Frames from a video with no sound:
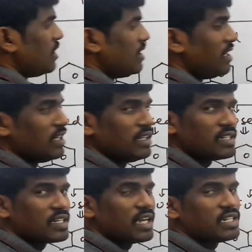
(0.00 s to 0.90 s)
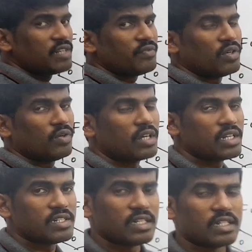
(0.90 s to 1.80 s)
In this case, if you
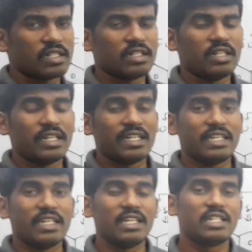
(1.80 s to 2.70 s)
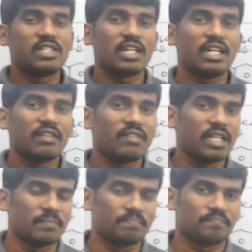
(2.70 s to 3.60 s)
notice it, each and
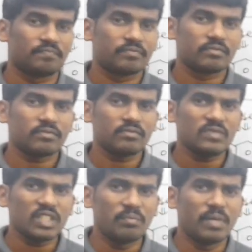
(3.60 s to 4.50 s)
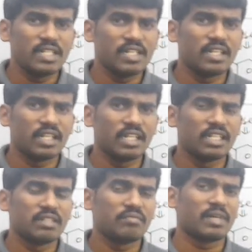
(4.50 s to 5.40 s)
every benzene
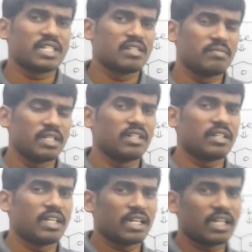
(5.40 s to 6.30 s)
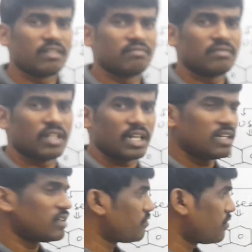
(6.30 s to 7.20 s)
ring must be taken,
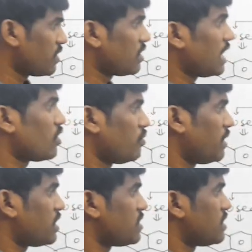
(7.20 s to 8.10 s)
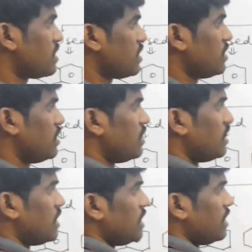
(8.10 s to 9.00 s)
right, for aromaticity.
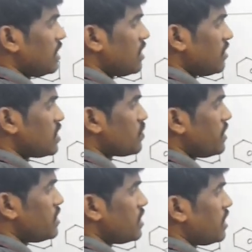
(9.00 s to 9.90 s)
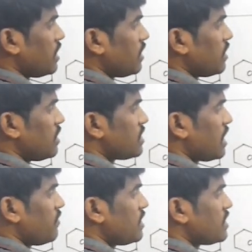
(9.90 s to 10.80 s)
Here this benzene ring is
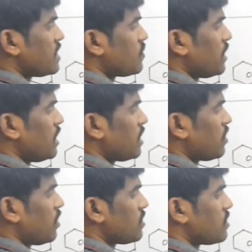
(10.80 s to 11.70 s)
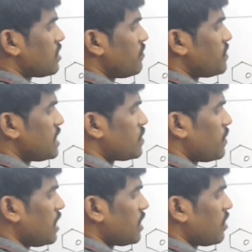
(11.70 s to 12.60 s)
having 6 pi electrons. If 6
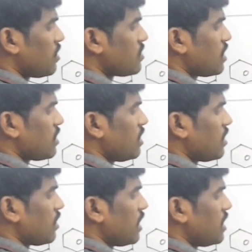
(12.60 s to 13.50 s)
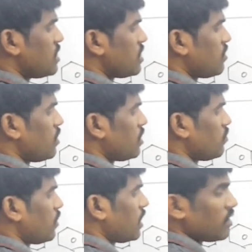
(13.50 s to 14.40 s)
pi electrons are there, n is equal to
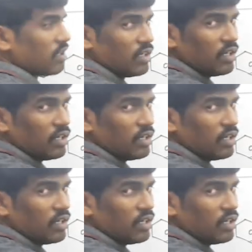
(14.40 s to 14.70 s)
1.